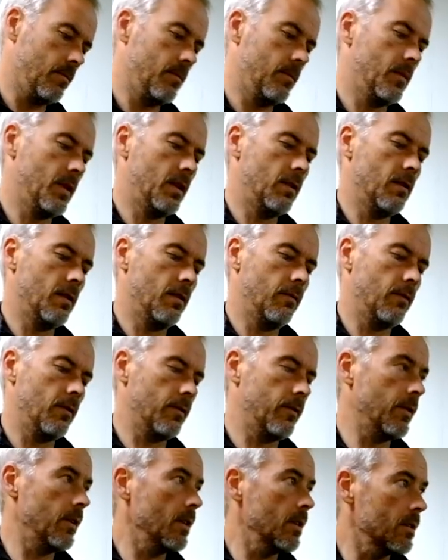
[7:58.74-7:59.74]
when you have your
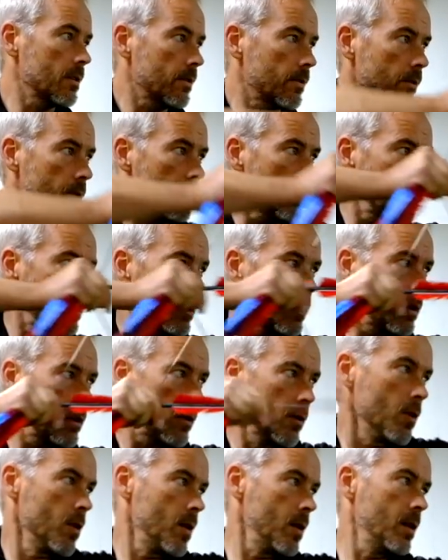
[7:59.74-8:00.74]
fingers full.
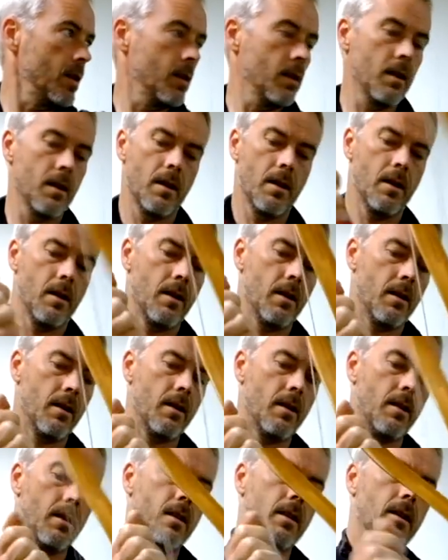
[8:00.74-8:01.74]

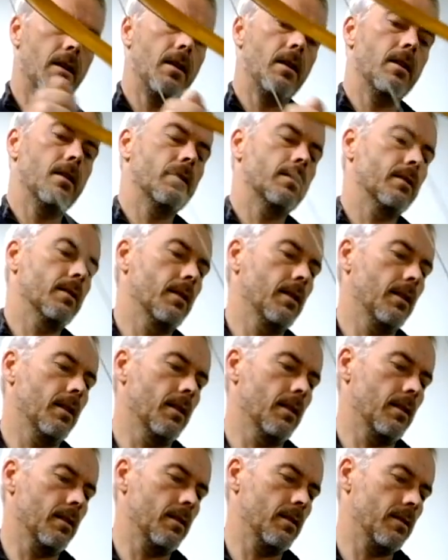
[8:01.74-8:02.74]
Then it's a
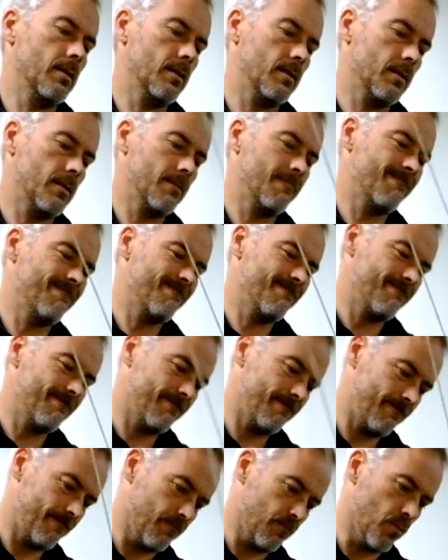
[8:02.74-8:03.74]
little
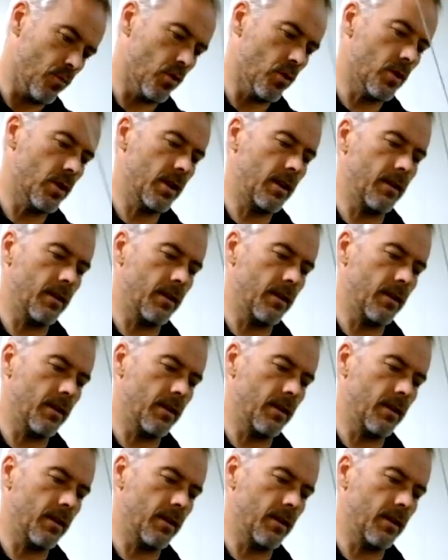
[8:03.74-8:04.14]
more